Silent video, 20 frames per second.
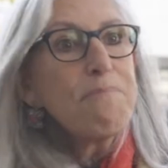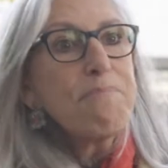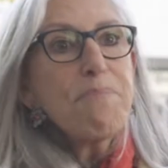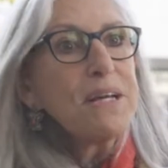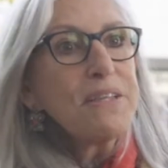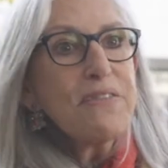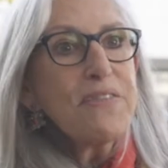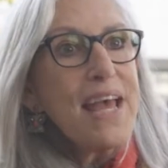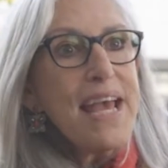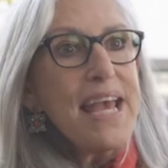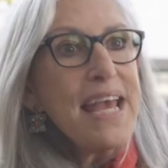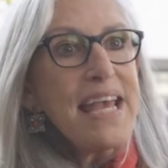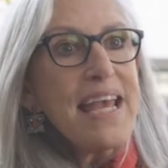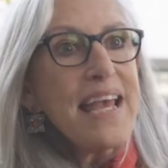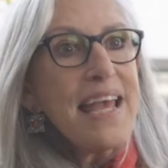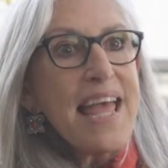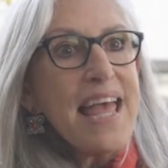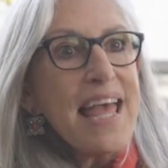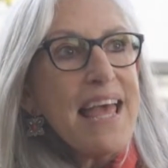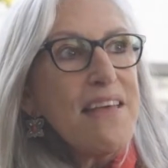But they,
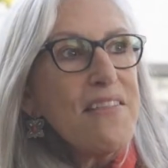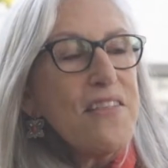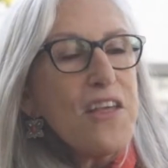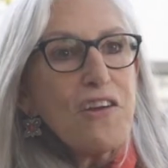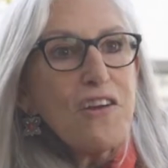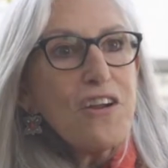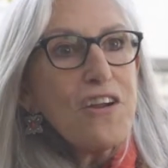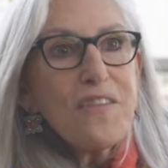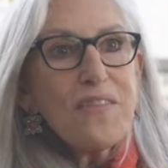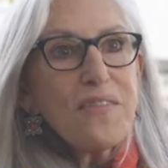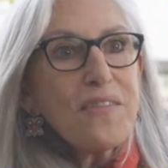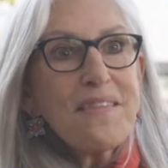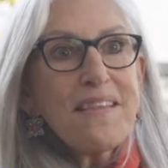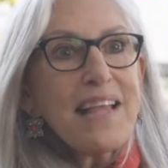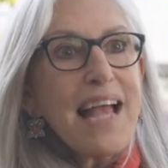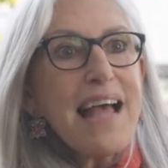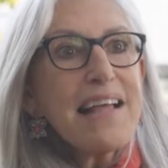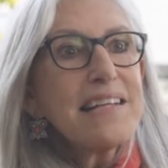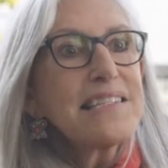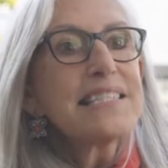they're
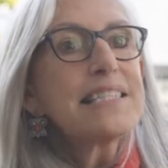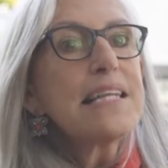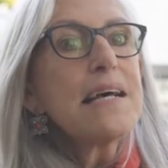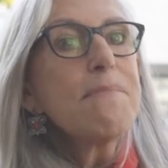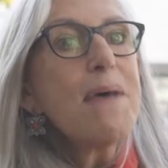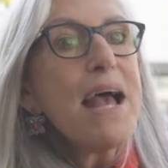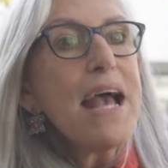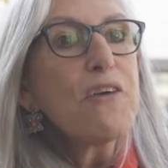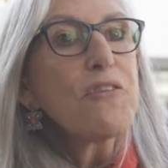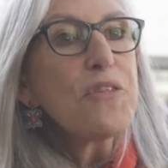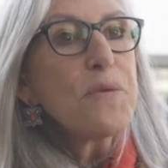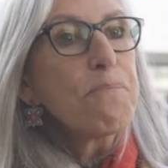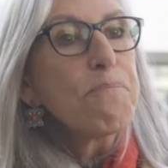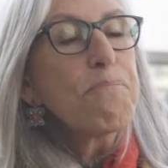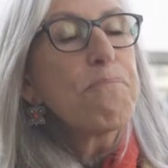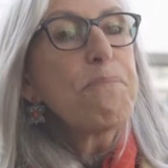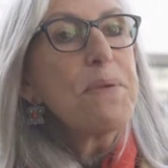somehow the